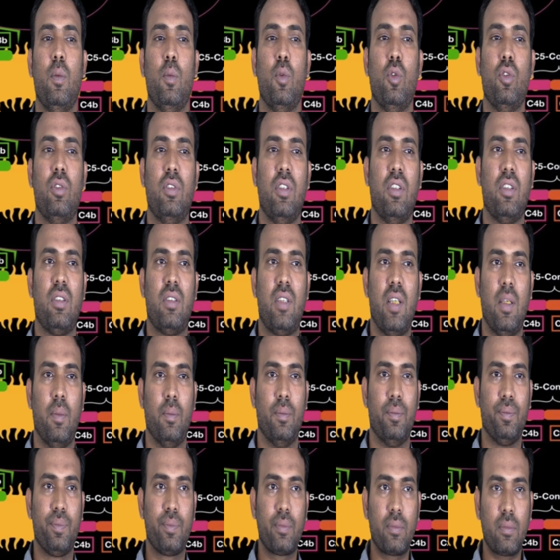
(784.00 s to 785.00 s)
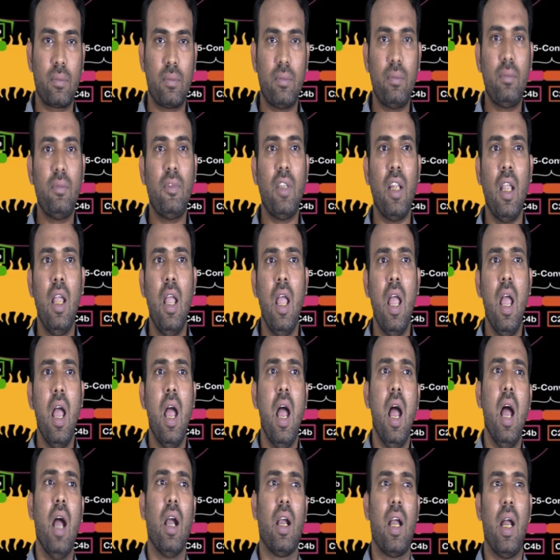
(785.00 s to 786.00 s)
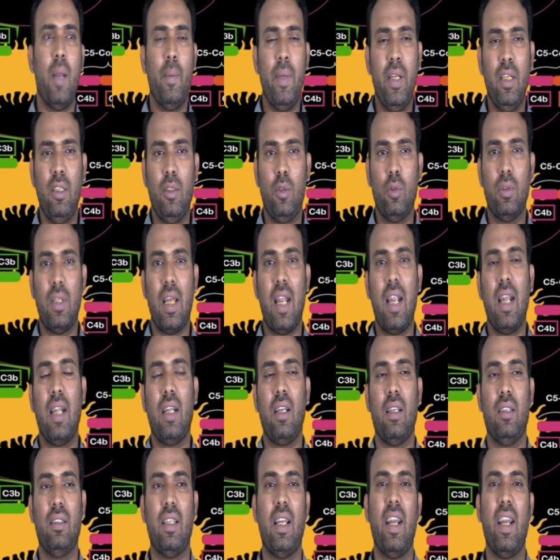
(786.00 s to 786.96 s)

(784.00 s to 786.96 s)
immune system. Coming to that,